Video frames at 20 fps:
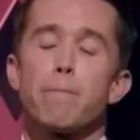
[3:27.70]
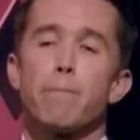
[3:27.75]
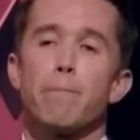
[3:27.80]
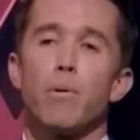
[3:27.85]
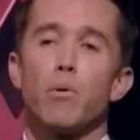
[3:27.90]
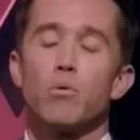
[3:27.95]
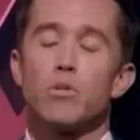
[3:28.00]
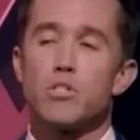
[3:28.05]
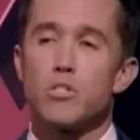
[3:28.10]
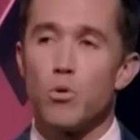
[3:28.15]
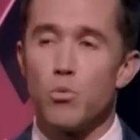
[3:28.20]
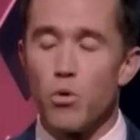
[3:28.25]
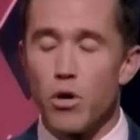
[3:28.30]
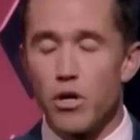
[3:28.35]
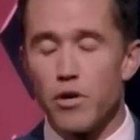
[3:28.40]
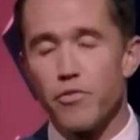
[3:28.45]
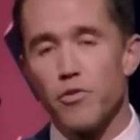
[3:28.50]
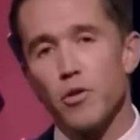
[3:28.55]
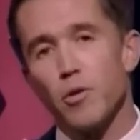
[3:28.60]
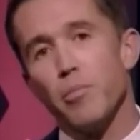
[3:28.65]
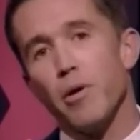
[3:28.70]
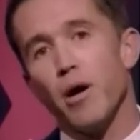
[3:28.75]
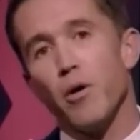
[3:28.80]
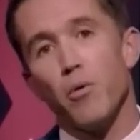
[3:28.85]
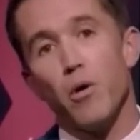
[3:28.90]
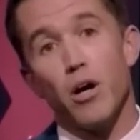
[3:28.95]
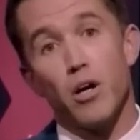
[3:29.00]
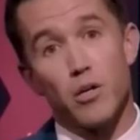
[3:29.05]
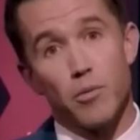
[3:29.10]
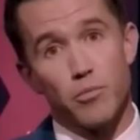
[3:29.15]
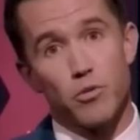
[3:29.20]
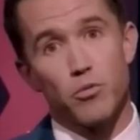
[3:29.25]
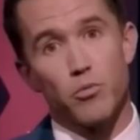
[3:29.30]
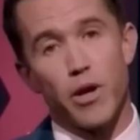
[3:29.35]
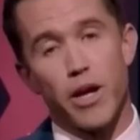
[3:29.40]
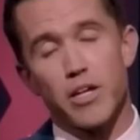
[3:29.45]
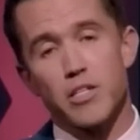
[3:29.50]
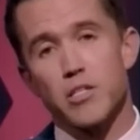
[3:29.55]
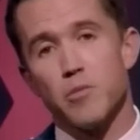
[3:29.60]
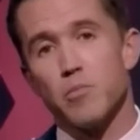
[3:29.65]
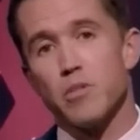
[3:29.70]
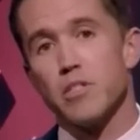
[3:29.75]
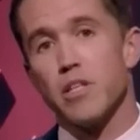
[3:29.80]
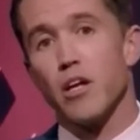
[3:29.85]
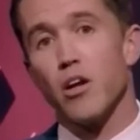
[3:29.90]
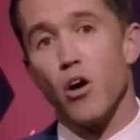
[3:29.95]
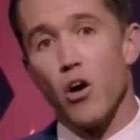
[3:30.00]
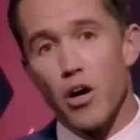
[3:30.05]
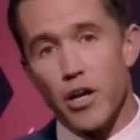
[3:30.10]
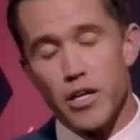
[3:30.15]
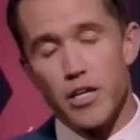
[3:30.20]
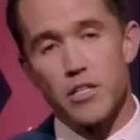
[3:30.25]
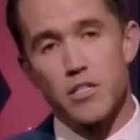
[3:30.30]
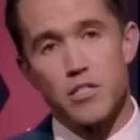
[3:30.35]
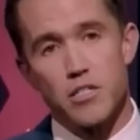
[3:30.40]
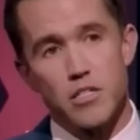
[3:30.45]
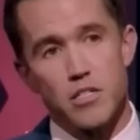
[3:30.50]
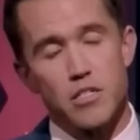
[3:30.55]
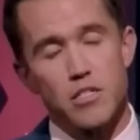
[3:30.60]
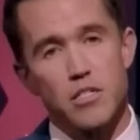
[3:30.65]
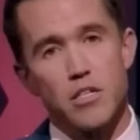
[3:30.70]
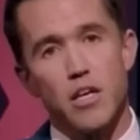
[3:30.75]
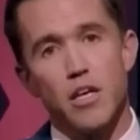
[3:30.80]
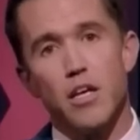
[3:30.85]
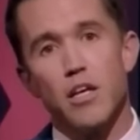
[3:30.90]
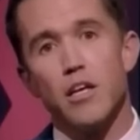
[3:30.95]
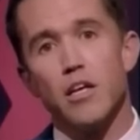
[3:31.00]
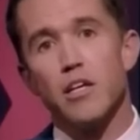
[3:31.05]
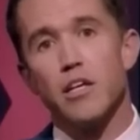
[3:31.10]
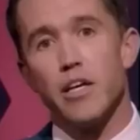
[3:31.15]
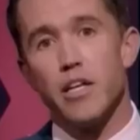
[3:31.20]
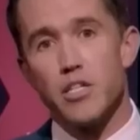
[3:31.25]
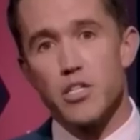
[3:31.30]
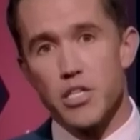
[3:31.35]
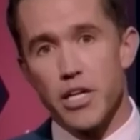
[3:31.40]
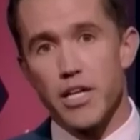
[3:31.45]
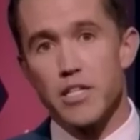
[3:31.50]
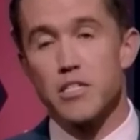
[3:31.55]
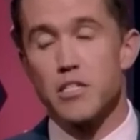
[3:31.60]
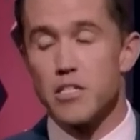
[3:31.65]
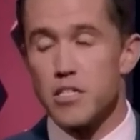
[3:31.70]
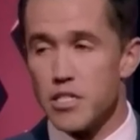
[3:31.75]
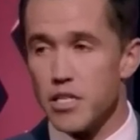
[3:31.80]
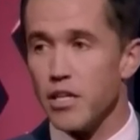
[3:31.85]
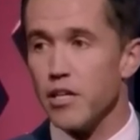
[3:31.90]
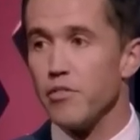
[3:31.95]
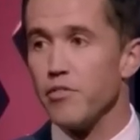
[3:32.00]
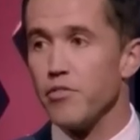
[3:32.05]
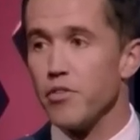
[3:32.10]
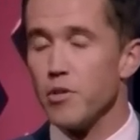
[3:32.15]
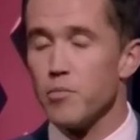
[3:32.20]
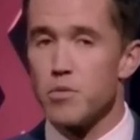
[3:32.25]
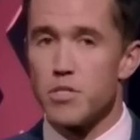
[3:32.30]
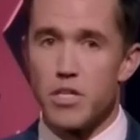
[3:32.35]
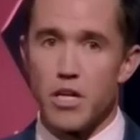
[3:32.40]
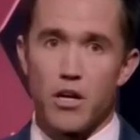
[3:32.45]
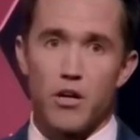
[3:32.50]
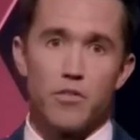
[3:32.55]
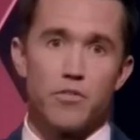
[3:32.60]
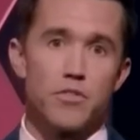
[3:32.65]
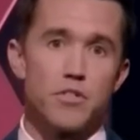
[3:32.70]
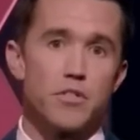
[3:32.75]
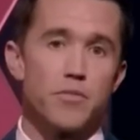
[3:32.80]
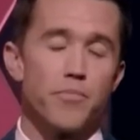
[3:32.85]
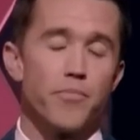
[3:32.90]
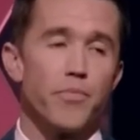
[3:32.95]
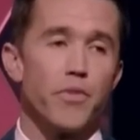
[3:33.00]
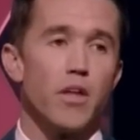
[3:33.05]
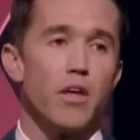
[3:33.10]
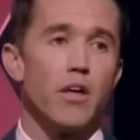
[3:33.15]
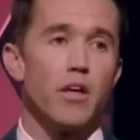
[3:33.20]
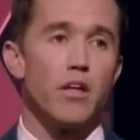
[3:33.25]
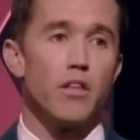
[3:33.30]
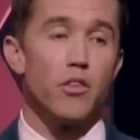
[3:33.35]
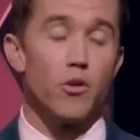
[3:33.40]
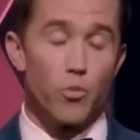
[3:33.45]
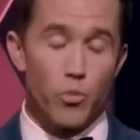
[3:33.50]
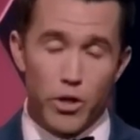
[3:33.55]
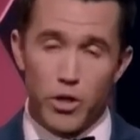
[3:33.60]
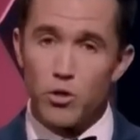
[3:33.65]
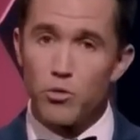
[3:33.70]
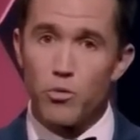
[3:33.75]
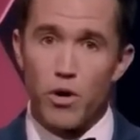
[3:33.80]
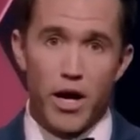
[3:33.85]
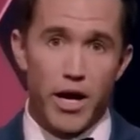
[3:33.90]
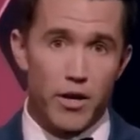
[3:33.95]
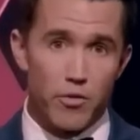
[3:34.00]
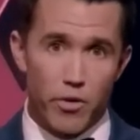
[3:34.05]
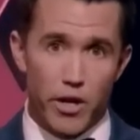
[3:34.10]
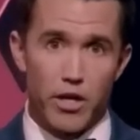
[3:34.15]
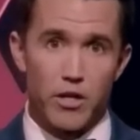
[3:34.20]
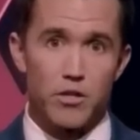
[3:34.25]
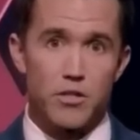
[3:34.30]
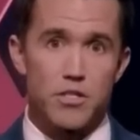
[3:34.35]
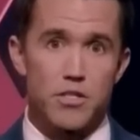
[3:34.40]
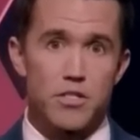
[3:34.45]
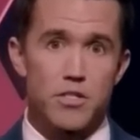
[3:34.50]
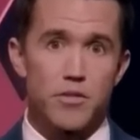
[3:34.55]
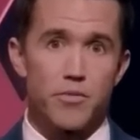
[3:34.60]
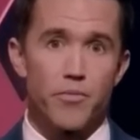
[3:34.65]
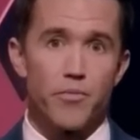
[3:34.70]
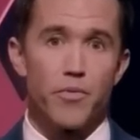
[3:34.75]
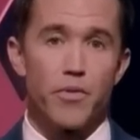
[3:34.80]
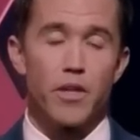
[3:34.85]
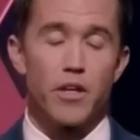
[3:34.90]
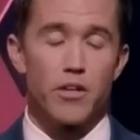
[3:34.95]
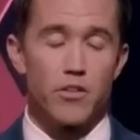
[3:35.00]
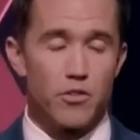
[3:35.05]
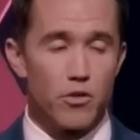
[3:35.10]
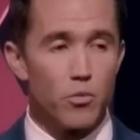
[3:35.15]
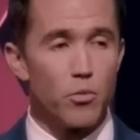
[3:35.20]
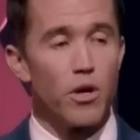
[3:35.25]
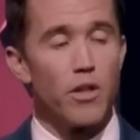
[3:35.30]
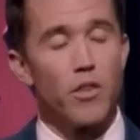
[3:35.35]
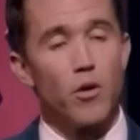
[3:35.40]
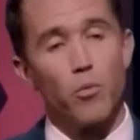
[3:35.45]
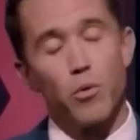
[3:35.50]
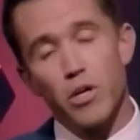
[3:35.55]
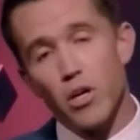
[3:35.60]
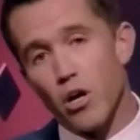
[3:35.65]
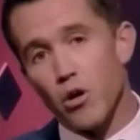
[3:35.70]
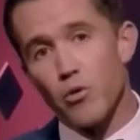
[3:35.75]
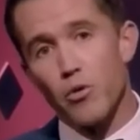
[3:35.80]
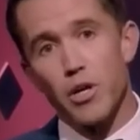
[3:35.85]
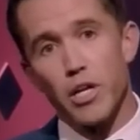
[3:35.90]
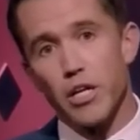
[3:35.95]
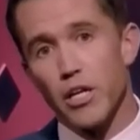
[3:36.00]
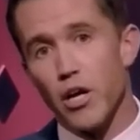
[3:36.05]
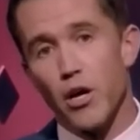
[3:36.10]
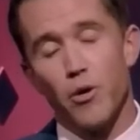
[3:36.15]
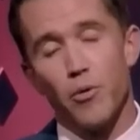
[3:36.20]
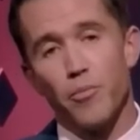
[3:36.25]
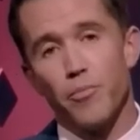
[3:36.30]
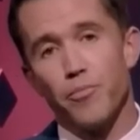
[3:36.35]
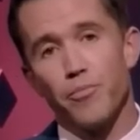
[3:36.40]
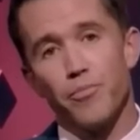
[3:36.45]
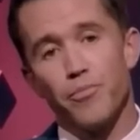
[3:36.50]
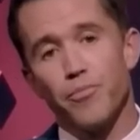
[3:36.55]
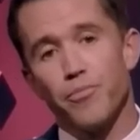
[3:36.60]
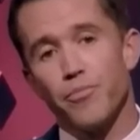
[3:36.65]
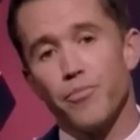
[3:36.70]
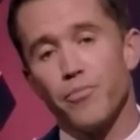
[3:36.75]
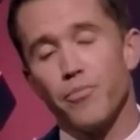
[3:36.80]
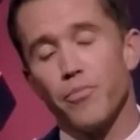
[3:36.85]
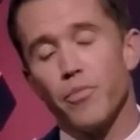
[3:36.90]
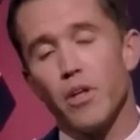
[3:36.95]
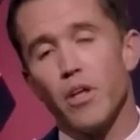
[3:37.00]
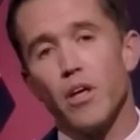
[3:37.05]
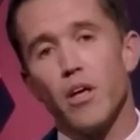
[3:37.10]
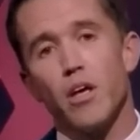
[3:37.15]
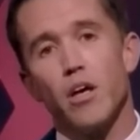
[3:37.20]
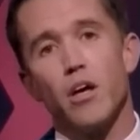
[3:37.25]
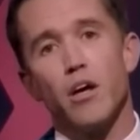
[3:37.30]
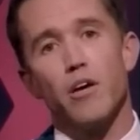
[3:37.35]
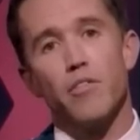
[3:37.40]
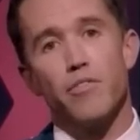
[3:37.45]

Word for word: But what's so wonderful about Welcome to Wrexham is that audiences get a chance to see it for themselves. The real Ryan Reynolds is the one that we already know. A